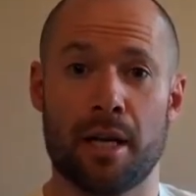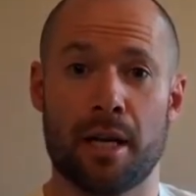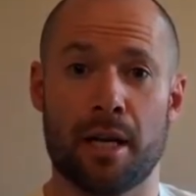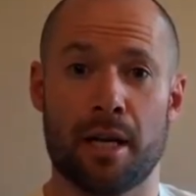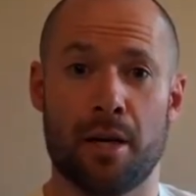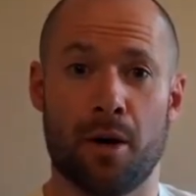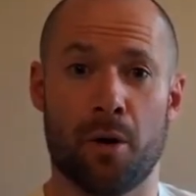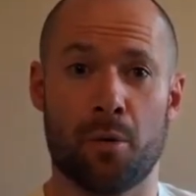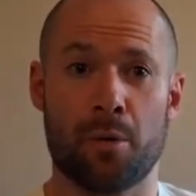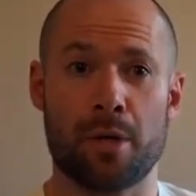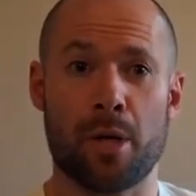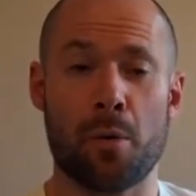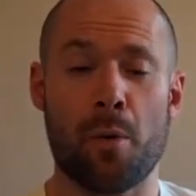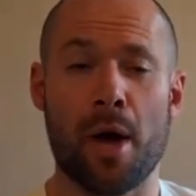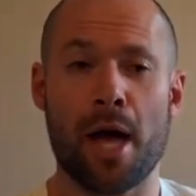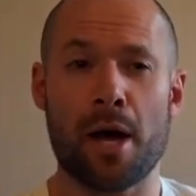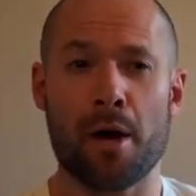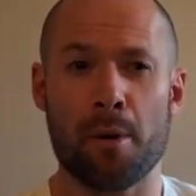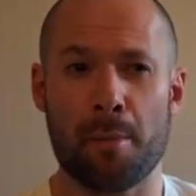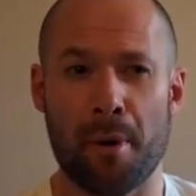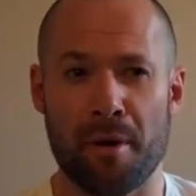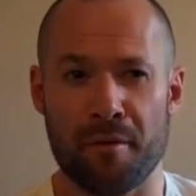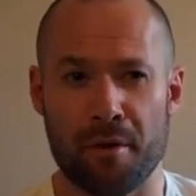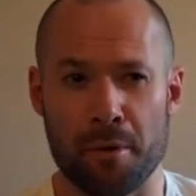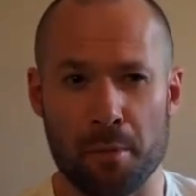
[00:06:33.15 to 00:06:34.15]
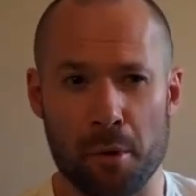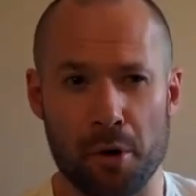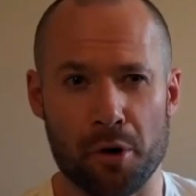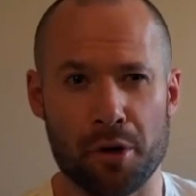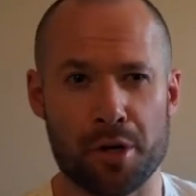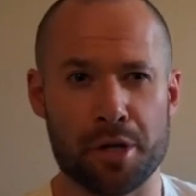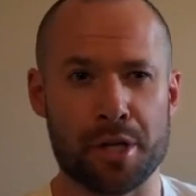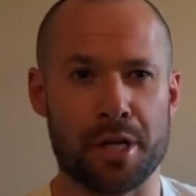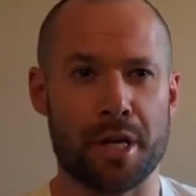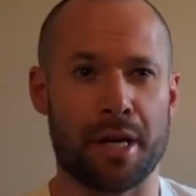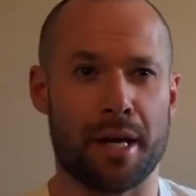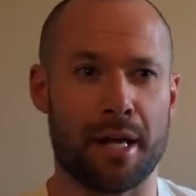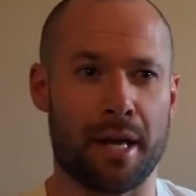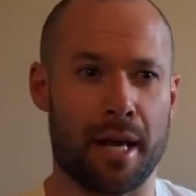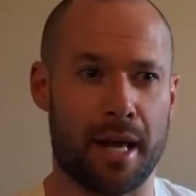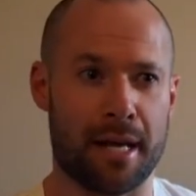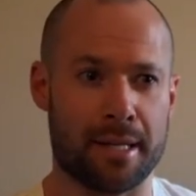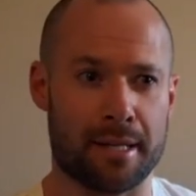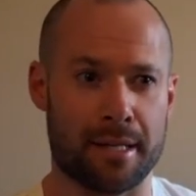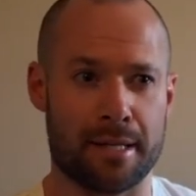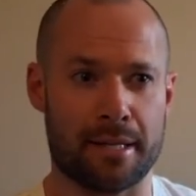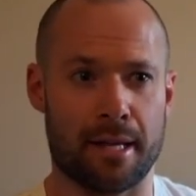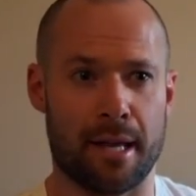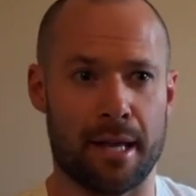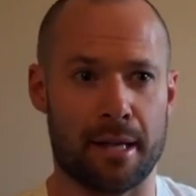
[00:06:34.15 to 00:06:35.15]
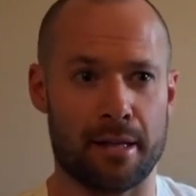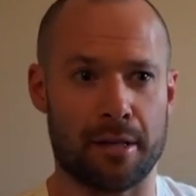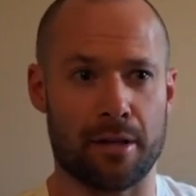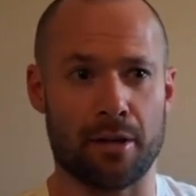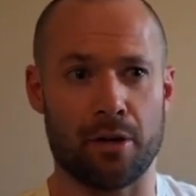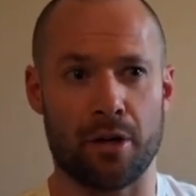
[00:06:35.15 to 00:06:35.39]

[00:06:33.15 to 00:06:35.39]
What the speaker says: When you wake up every morning, as I said,